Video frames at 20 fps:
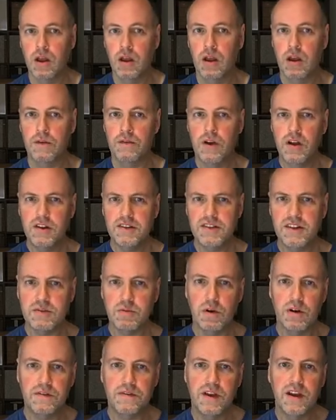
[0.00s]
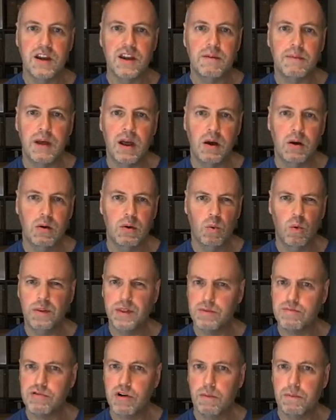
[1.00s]
First, it's worth thinking about what the
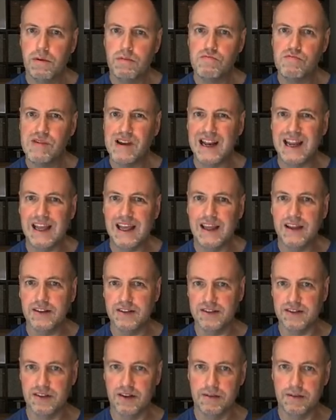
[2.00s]
problem really is.